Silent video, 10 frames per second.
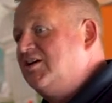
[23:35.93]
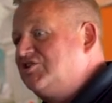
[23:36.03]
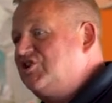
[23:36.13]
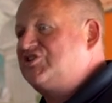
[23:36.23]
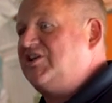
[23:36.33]

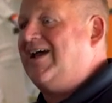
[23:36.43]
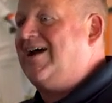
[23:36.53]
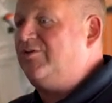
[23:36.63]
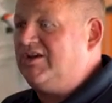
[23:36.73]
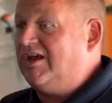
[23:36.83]
Just seeing
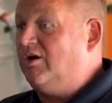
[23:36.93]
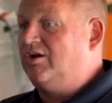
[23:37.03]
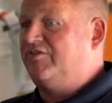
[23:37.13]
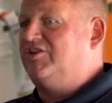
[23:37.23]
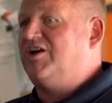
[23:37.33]
how you're getting
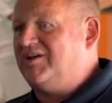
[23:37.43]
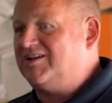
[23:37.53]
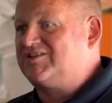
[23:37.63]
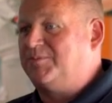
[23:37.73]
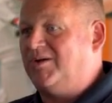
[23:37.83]
on. If you don't
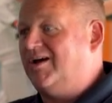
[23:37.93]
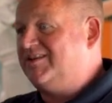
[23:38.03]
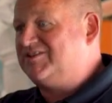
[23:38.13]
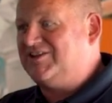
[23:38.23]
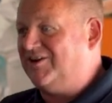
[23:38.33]
get a supply,
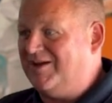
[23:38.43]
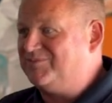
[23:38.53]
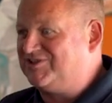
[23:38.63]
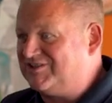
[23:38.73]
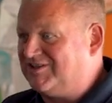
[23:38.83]
the
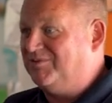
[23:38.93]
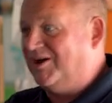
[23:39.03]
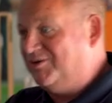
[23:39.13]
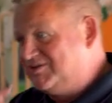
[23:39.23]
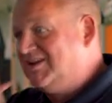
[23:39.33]
CRM system
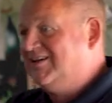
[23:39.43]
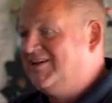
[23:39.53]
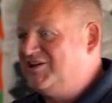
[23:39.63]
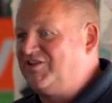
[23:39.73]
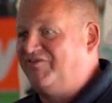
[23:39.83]
knows
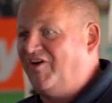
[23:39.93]
it's a